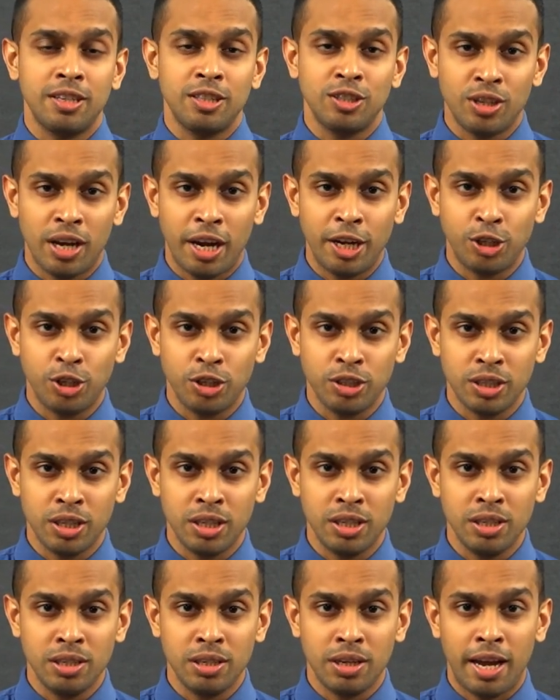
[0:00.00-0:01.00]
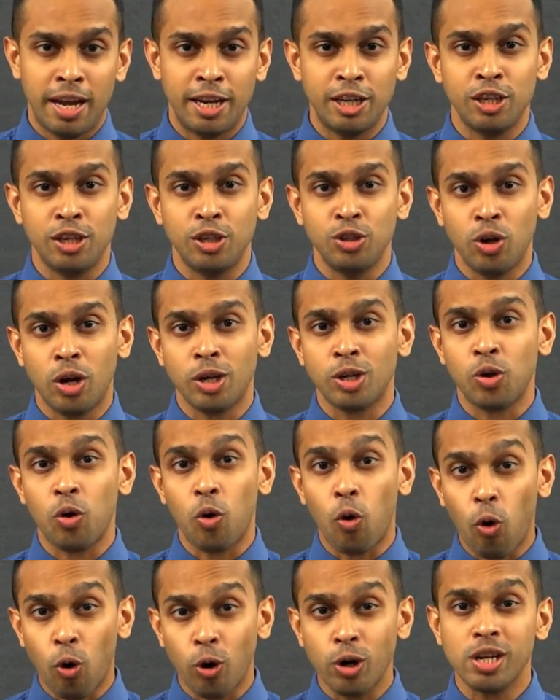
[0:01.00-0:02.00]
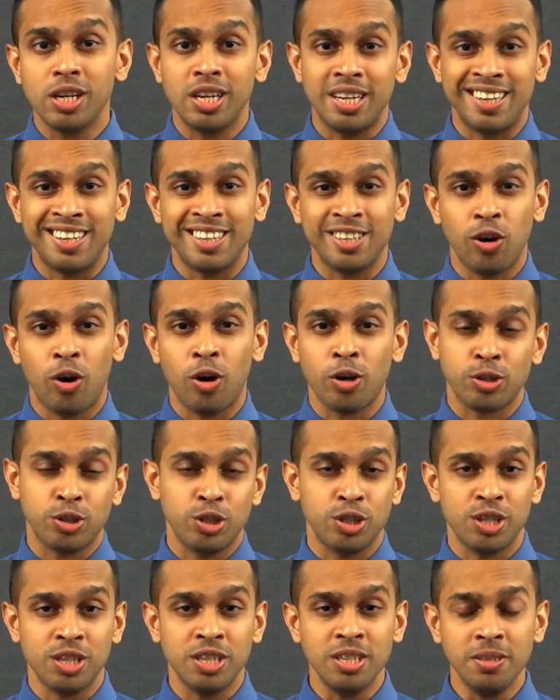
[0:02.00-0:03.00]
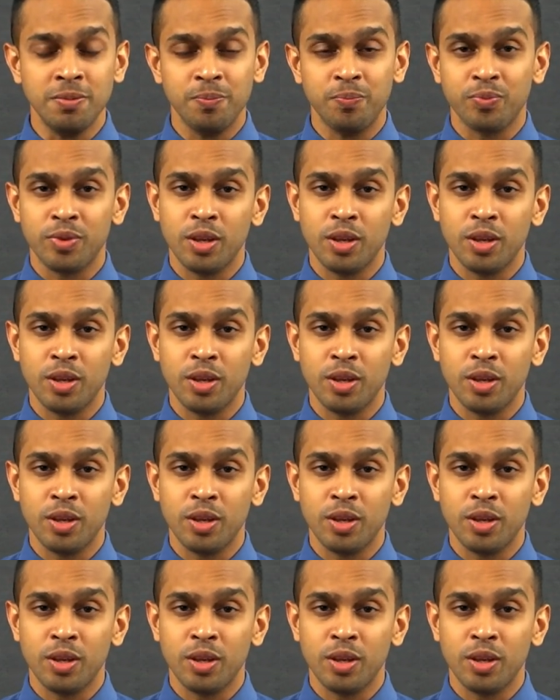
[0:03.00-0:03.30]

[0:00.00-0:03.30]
nitrogen and not only oxygen,